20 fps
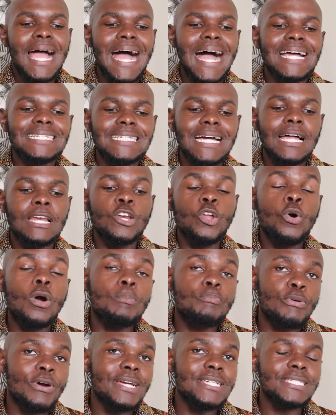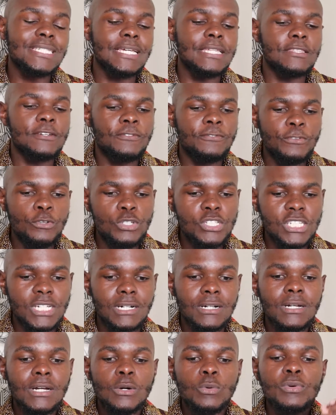at a lower price in the
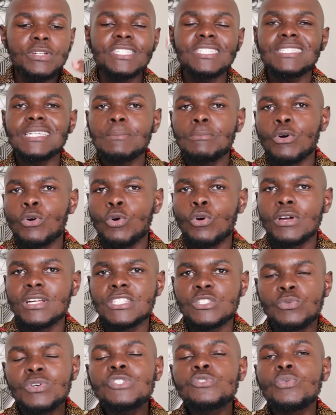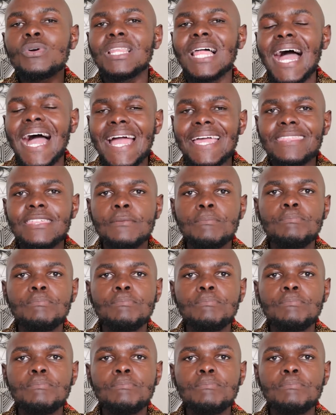future with stablecoins, which will either